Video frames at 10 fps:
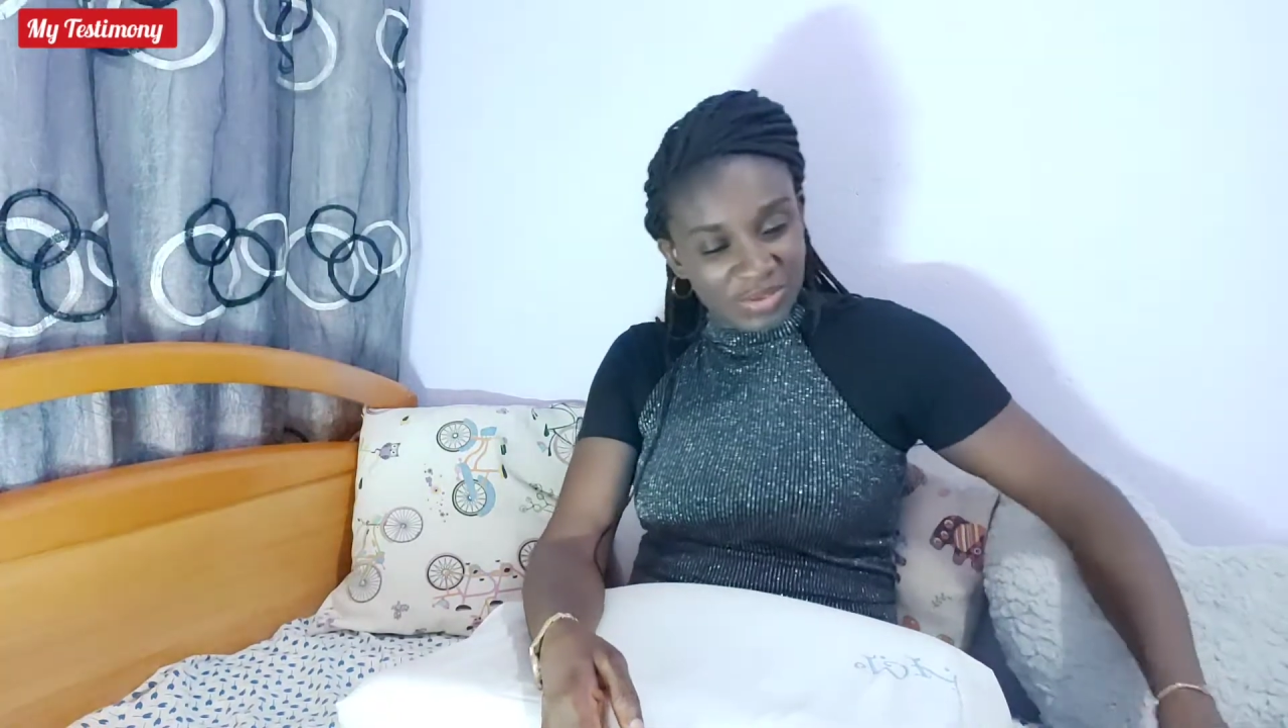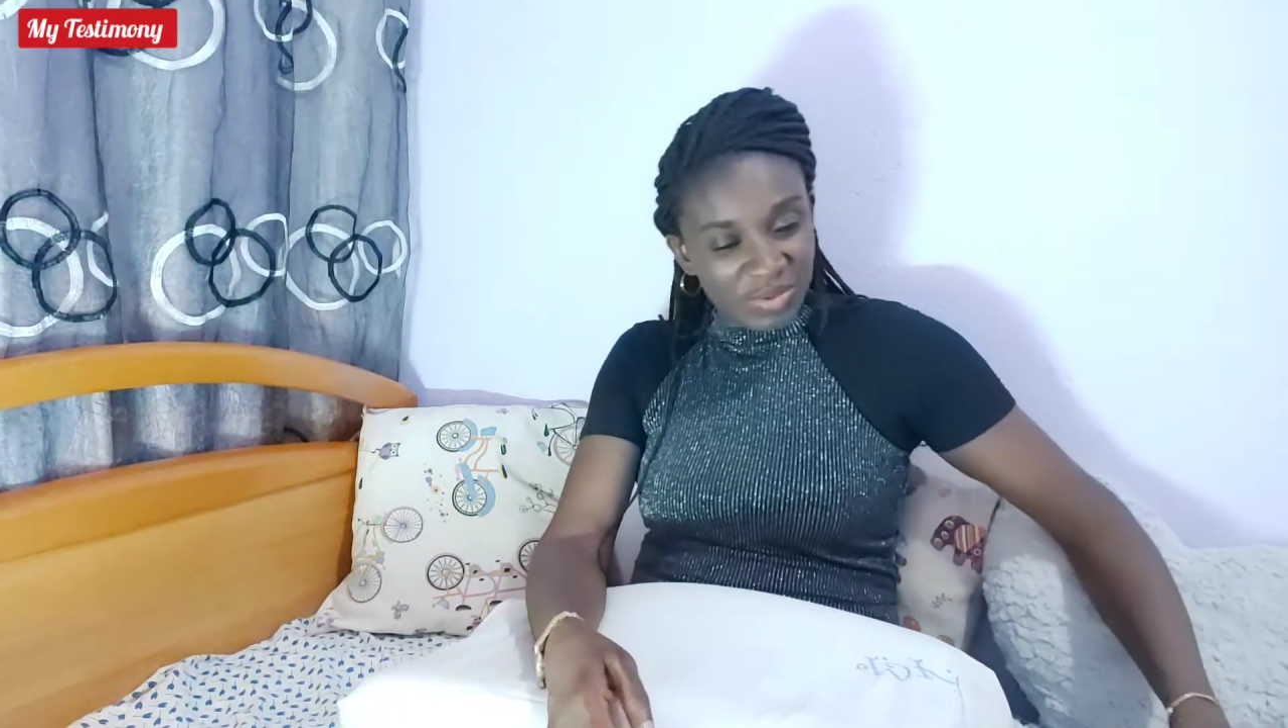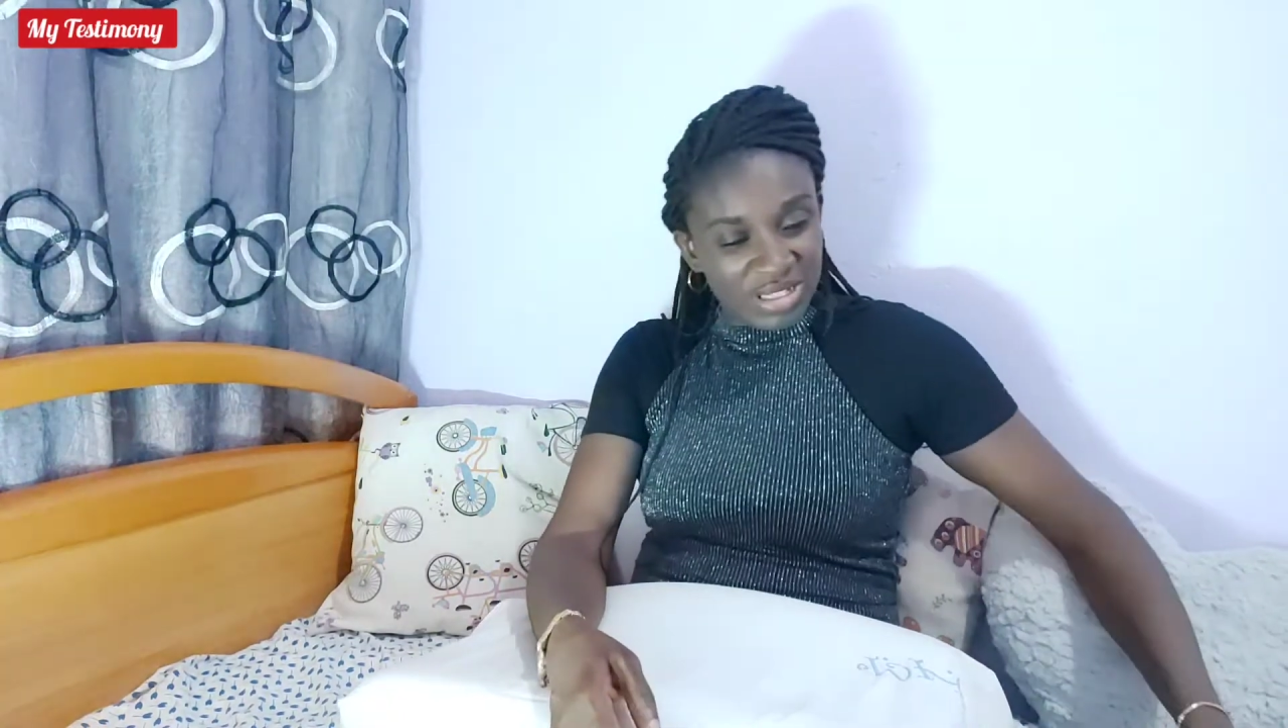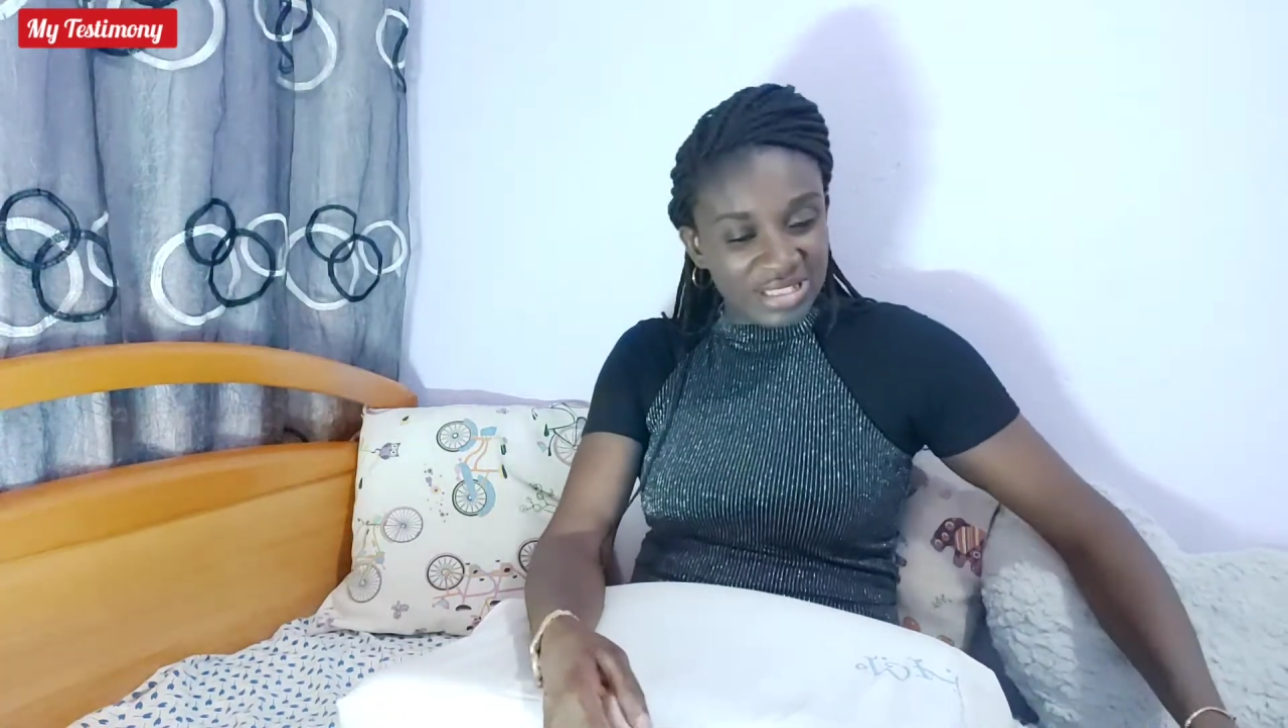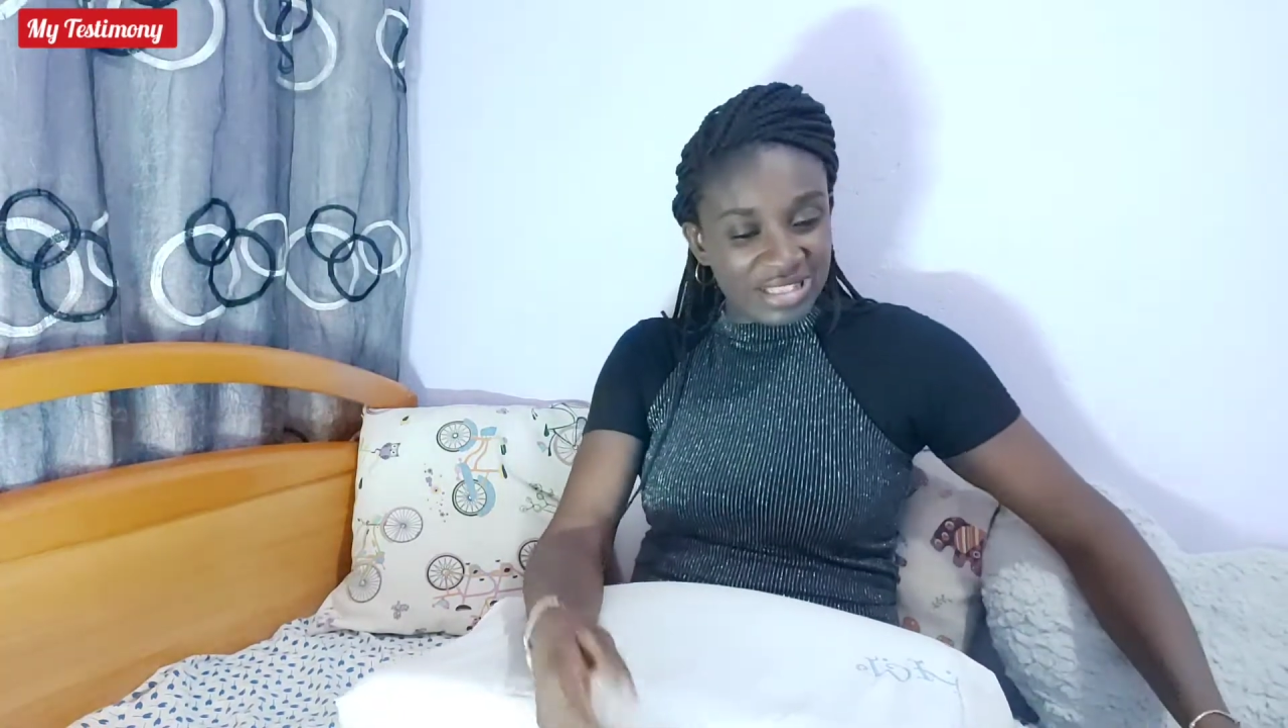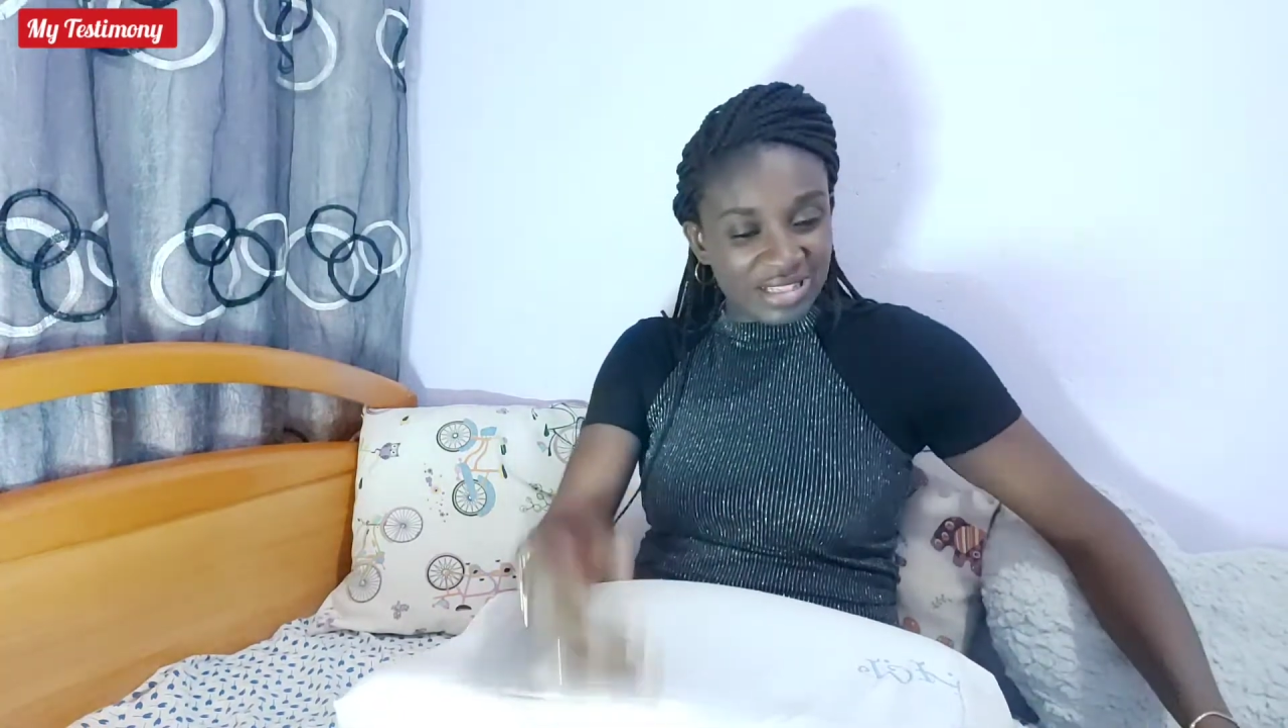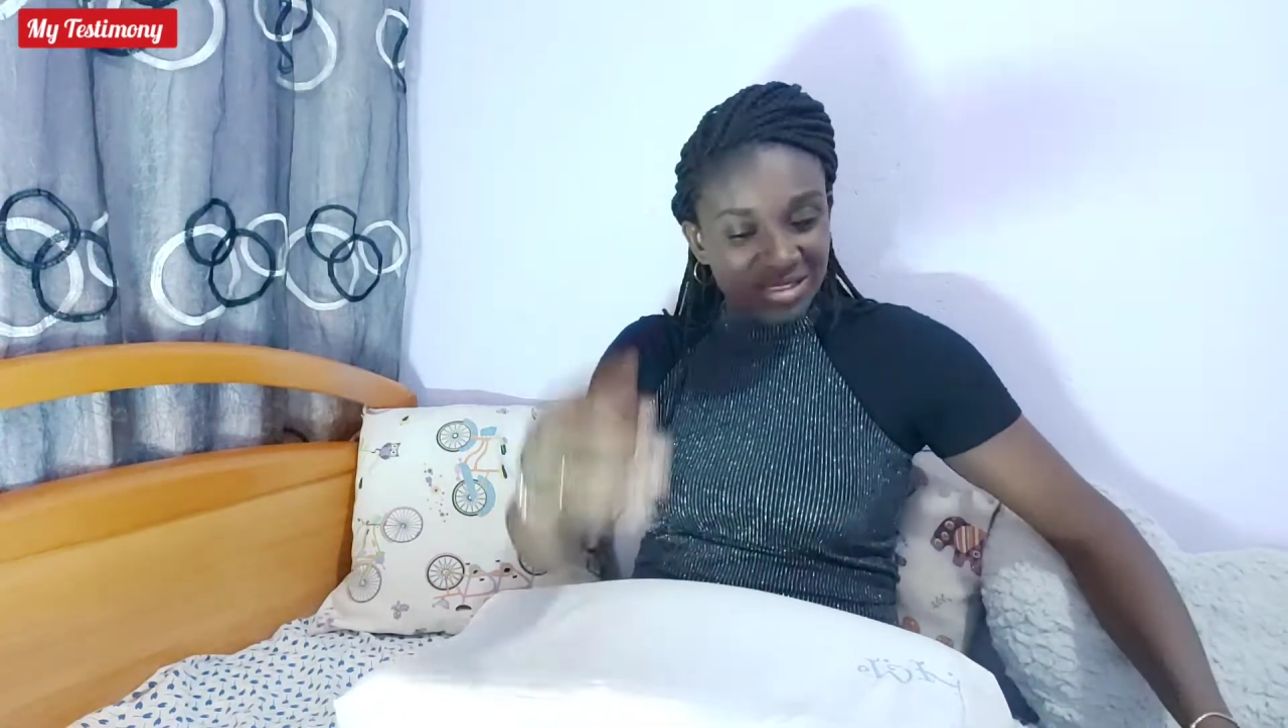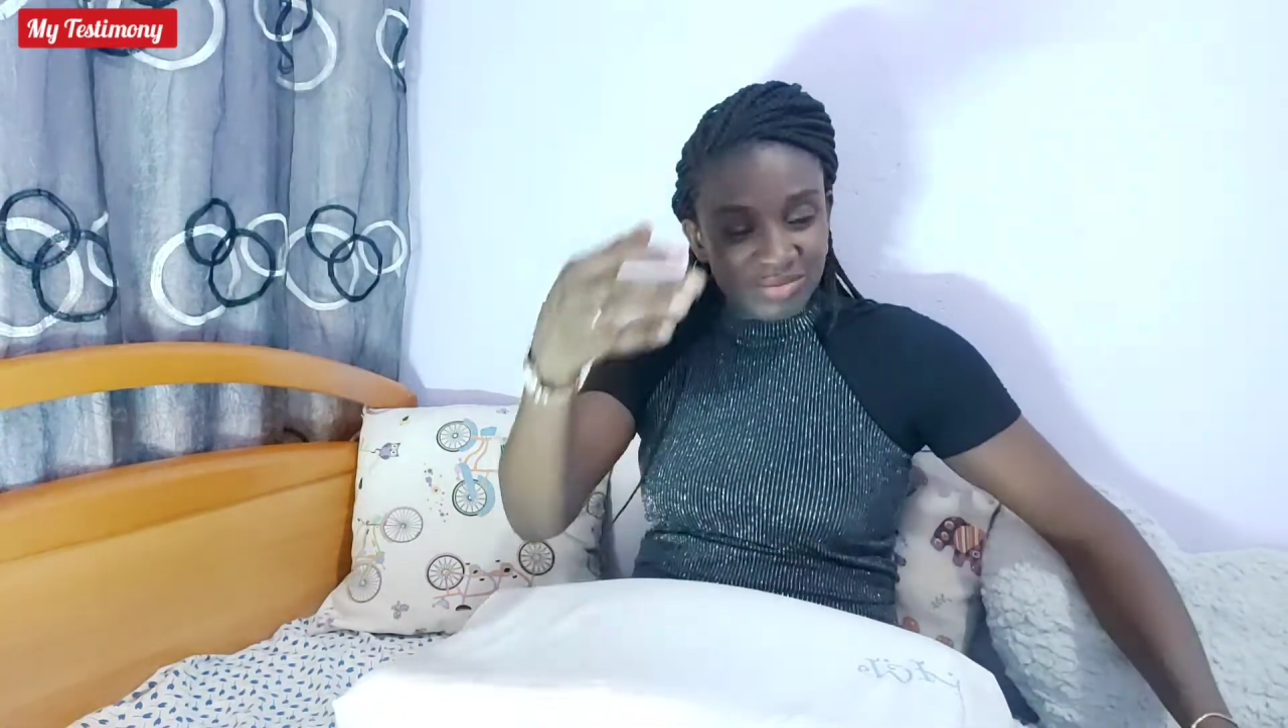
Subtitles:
when he said